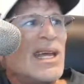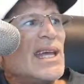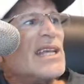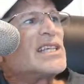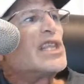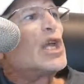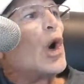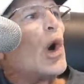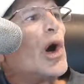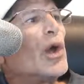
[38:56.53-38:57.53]
is the
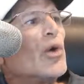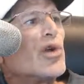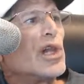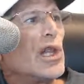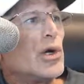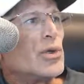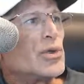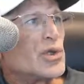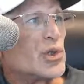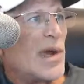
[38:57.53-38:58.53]
auto
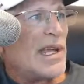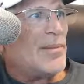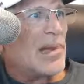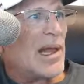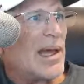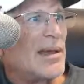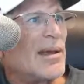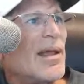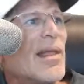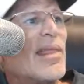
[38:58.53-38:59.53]
close trade play
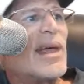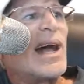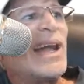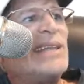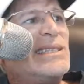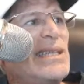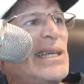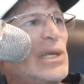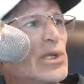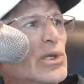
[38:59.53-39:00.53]
that I
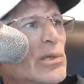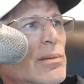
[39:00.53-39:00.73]
teach